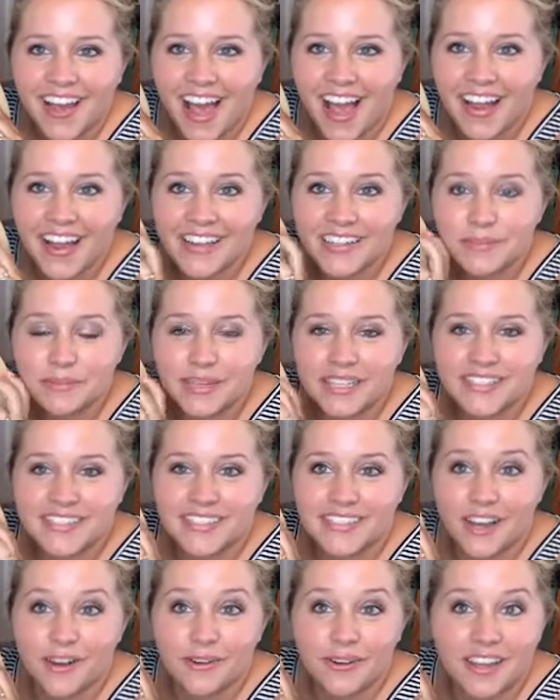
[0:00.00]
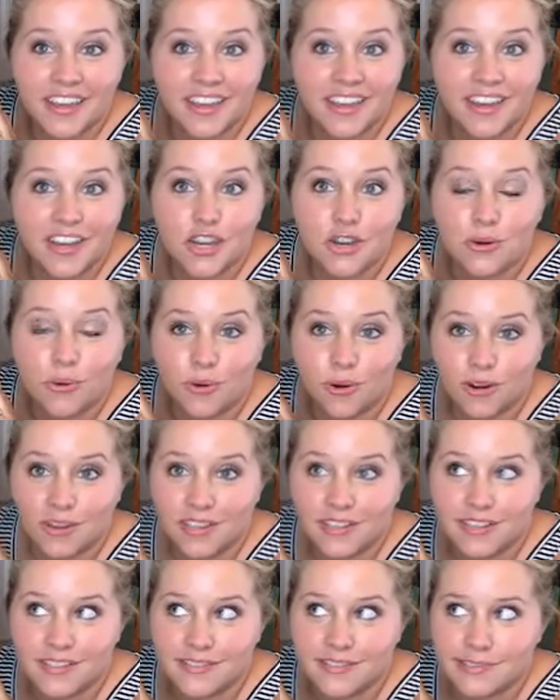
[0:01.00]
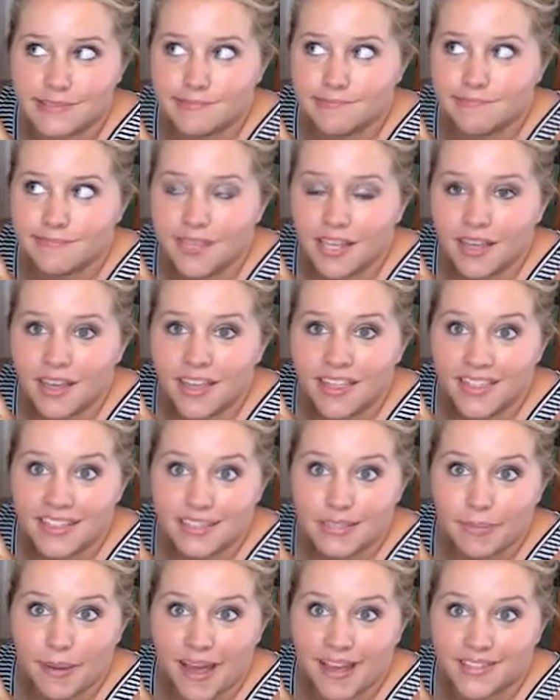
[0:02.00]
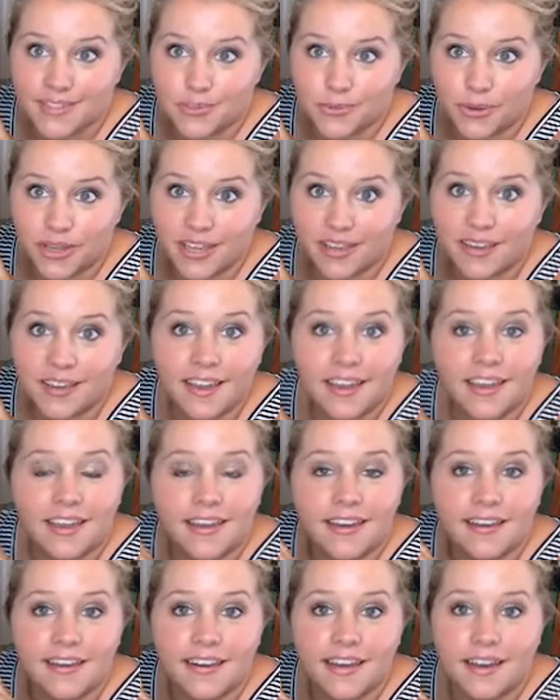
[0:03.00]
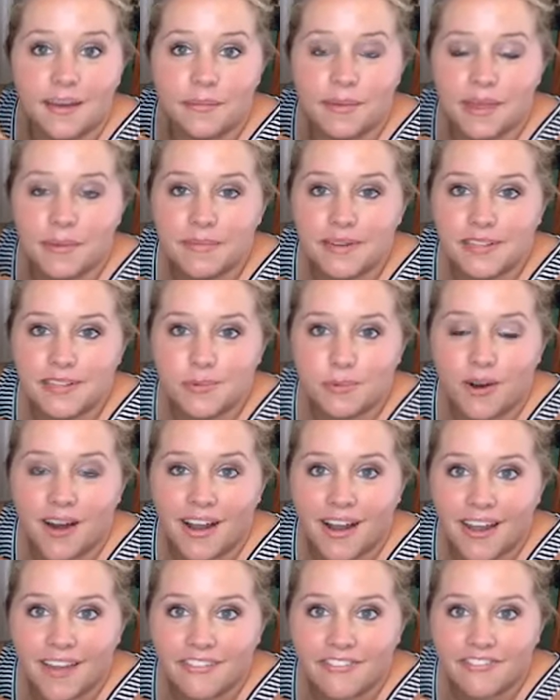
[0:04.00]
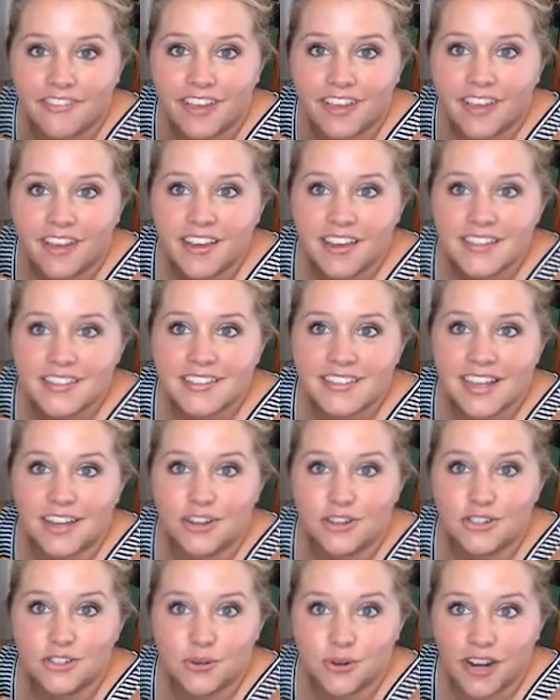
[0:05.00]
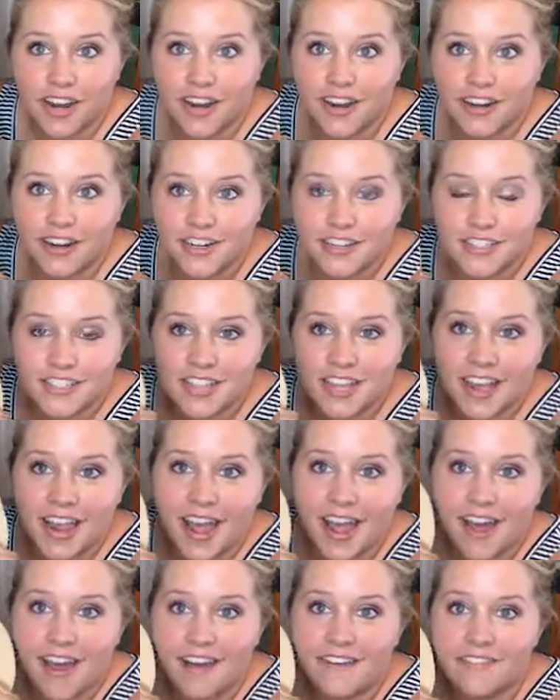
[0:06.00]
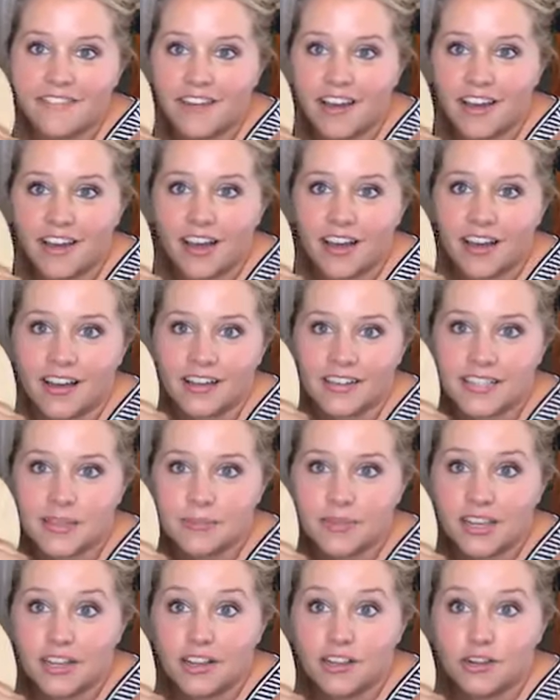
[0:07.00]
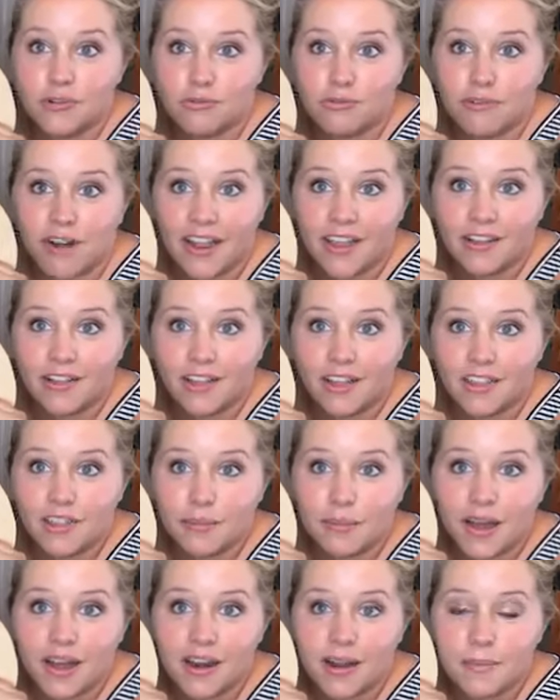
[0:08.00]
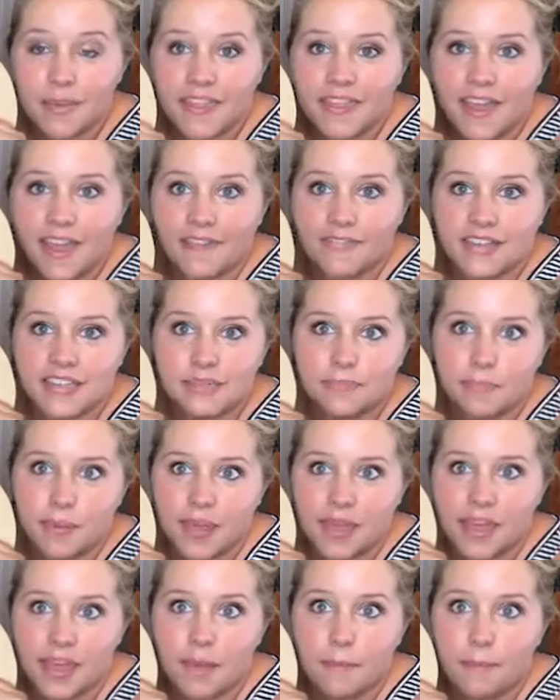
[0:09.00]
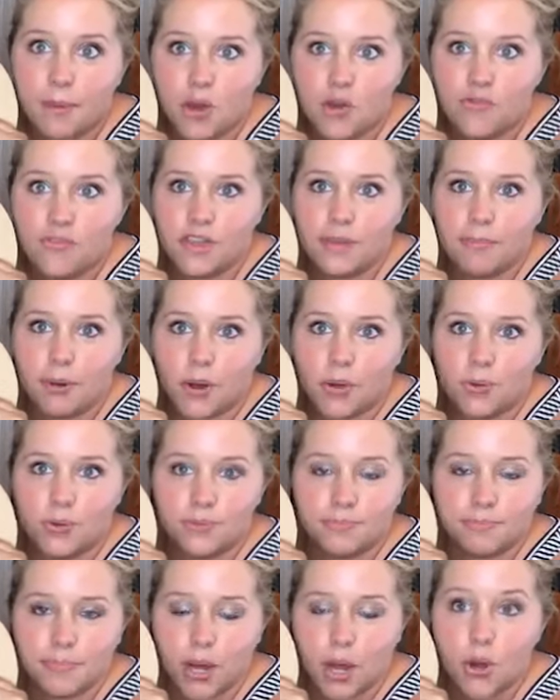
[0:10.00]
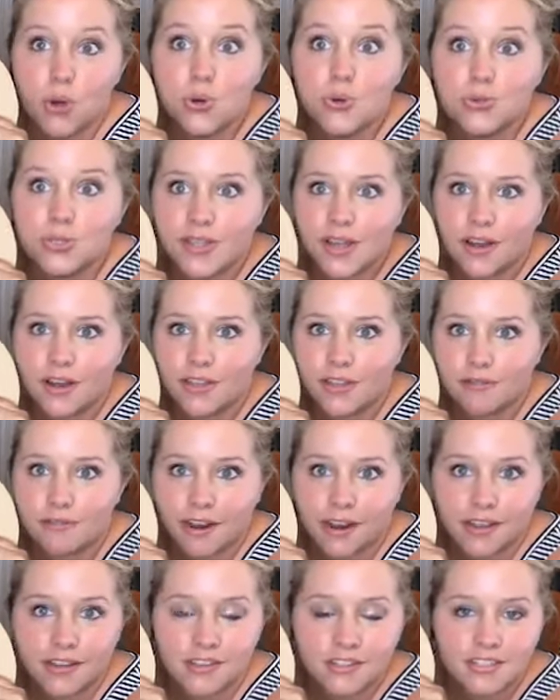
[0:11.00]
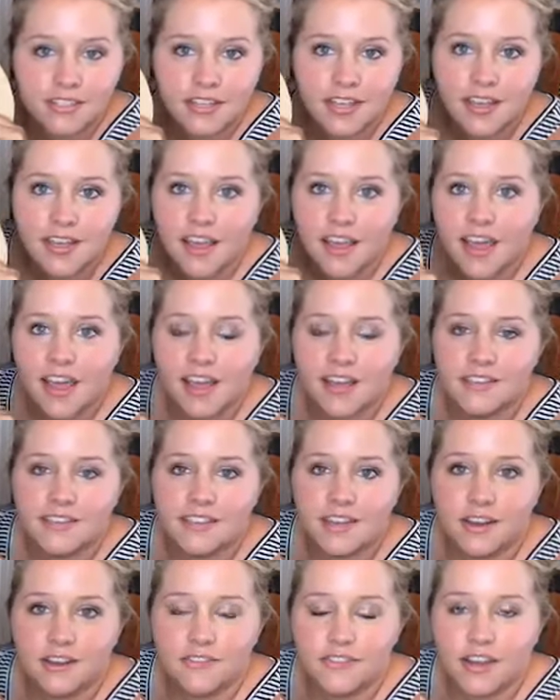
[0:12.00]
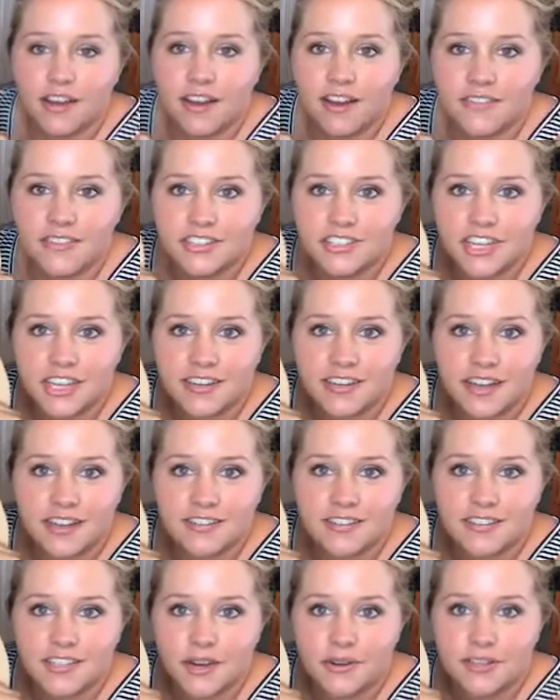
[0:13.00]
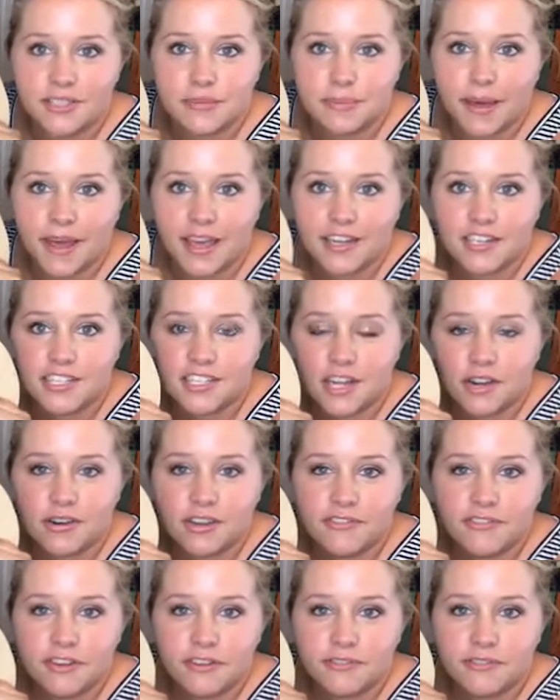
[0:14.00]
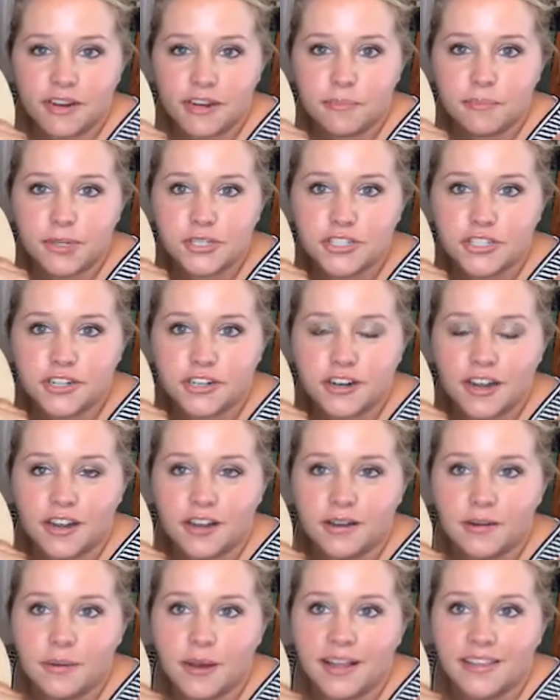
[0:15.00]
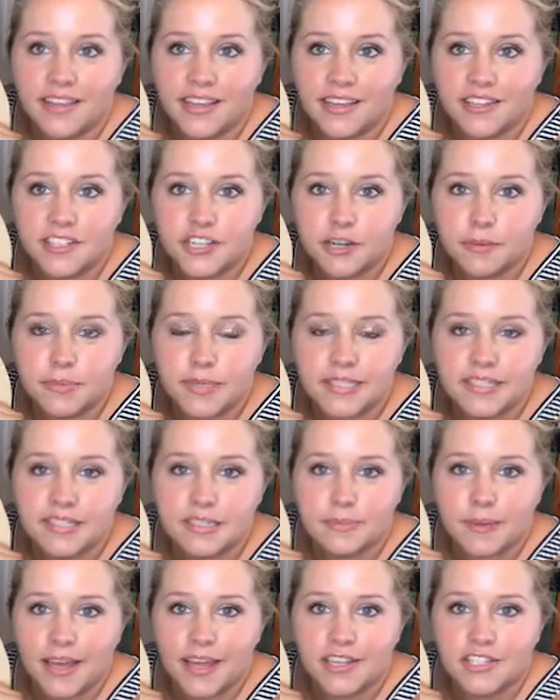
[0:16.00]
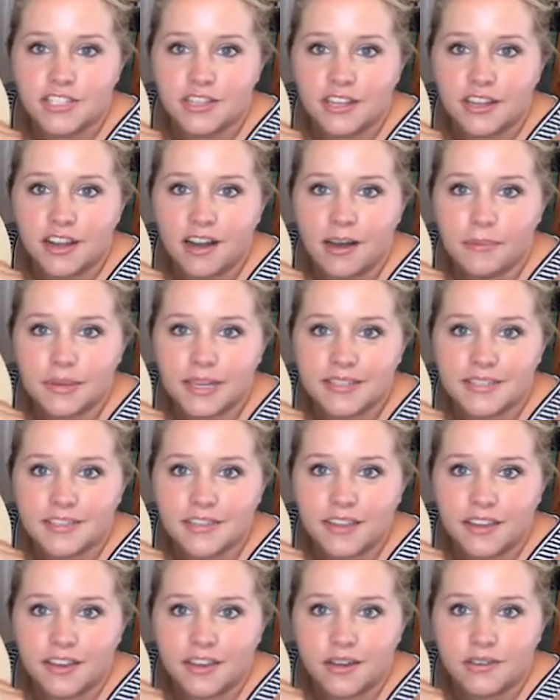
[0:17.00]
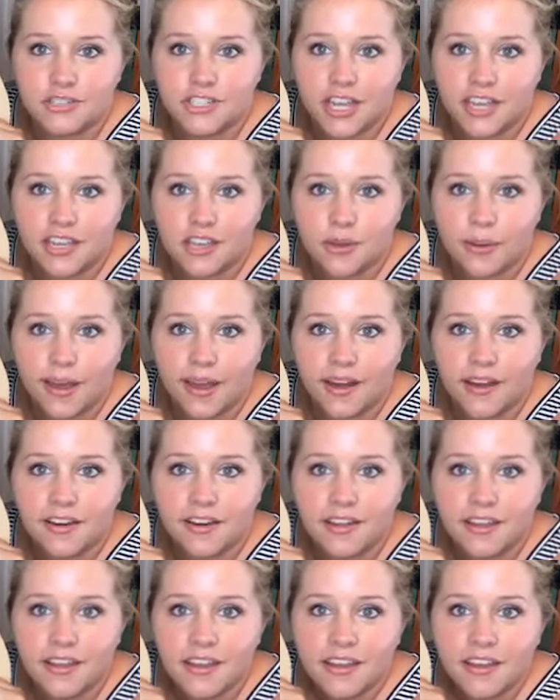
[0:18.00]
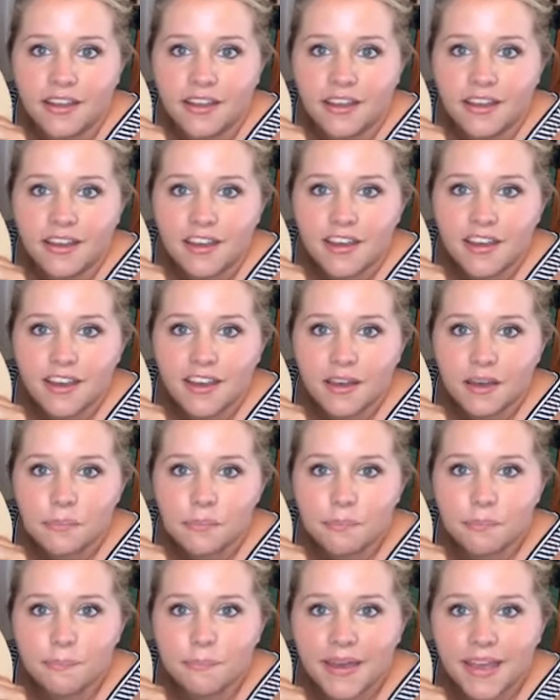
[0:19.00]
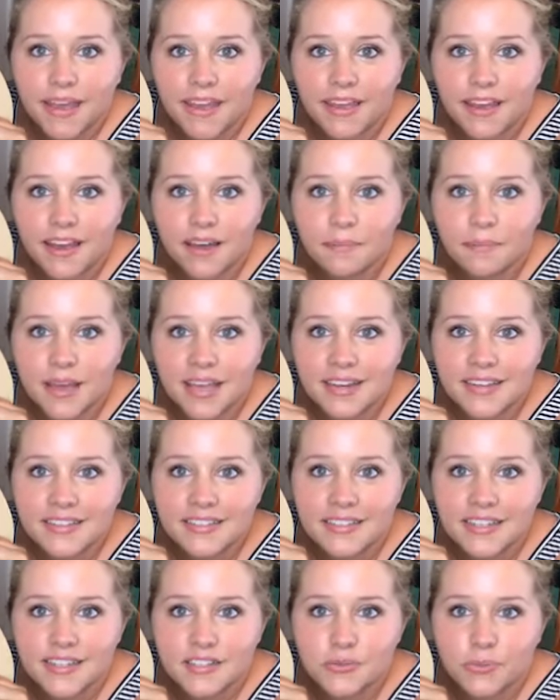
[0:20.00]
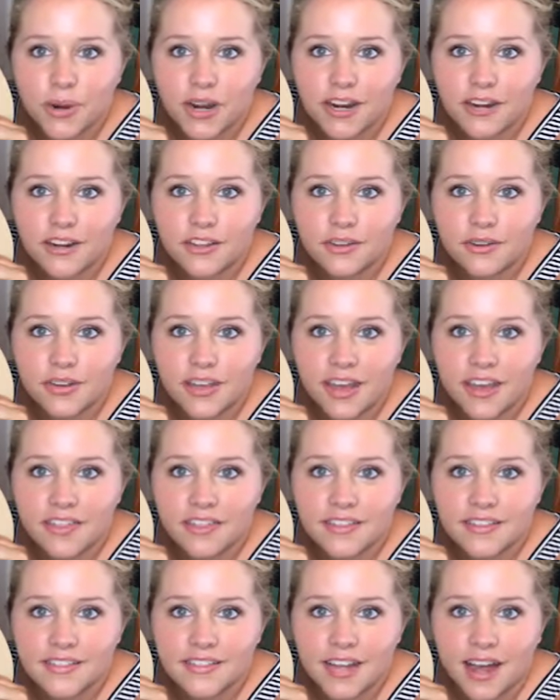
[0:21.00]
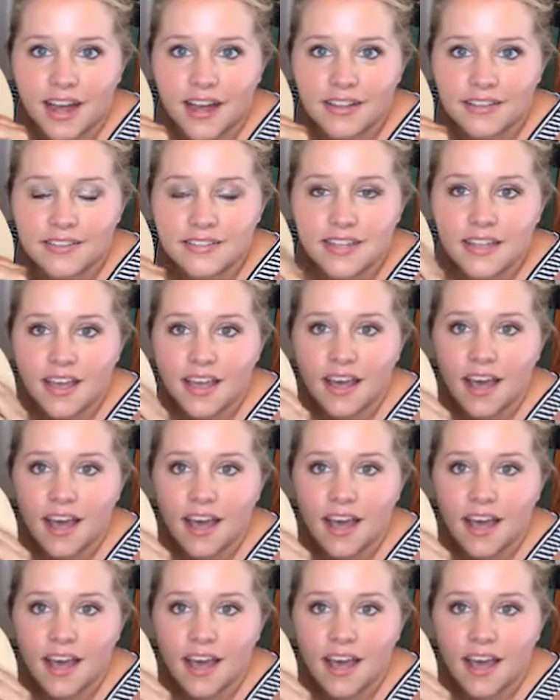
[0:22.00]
I got to meet Stony in New Orleans this past week, and him and his wife sell door hangers that have something called a rail on the bottom, and they have these big poofy bows on the rails. And so if y'all haven't checked out Stony's page, Stony, feel free to put your a link to your business page in the comments so they can go check you out. Mandy says, where do you get the signs?